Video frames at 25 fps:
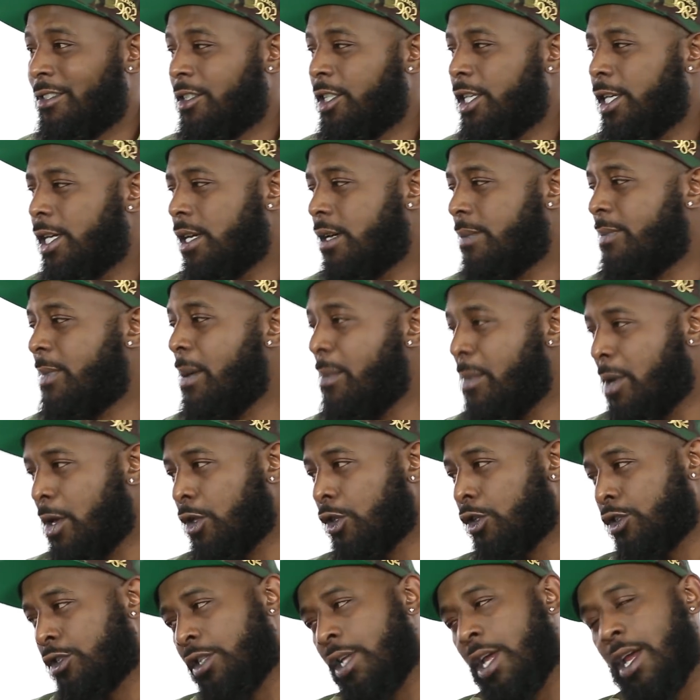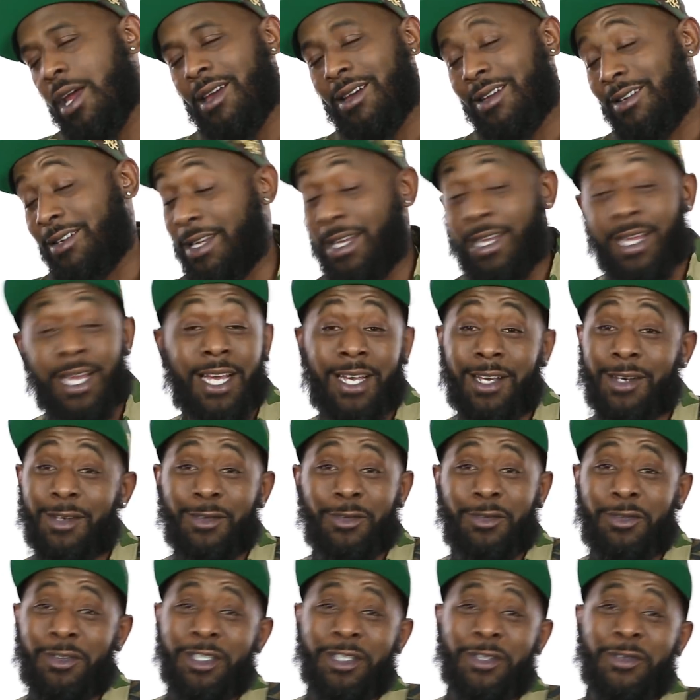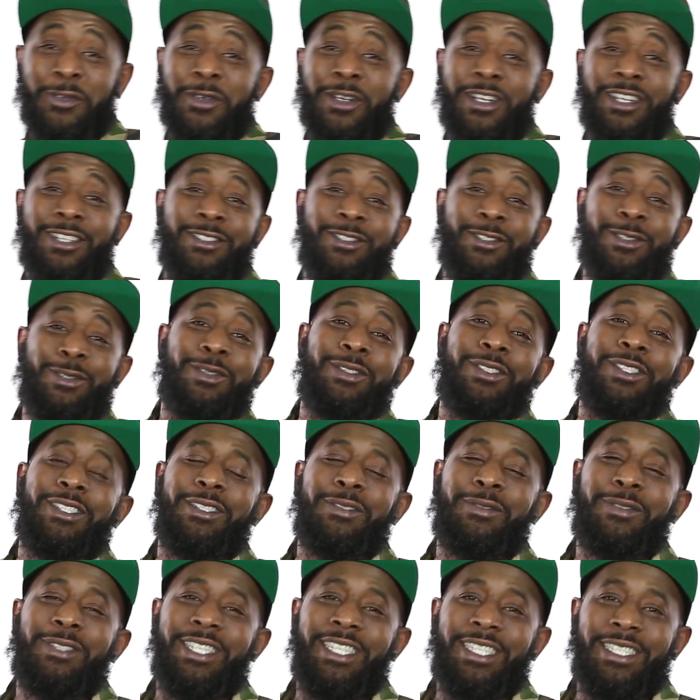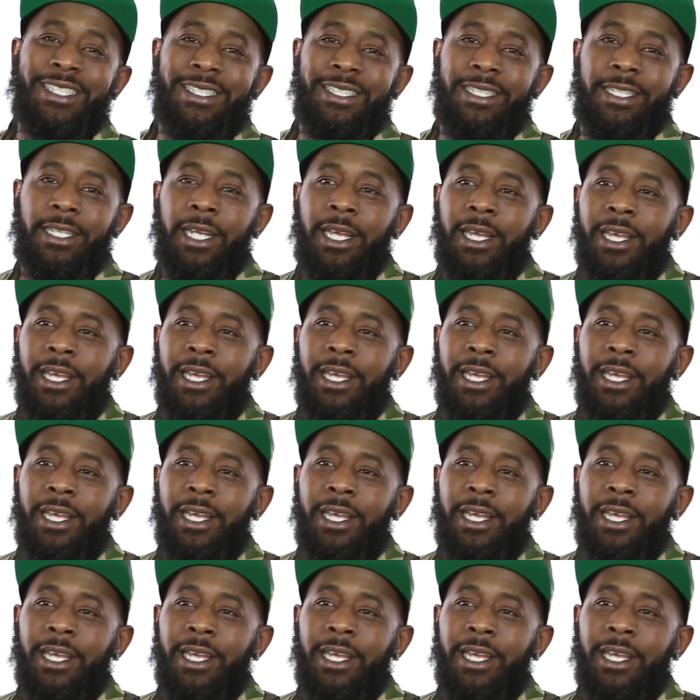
yeah, my mother's dead. Like, I don't fuck around too tough like that.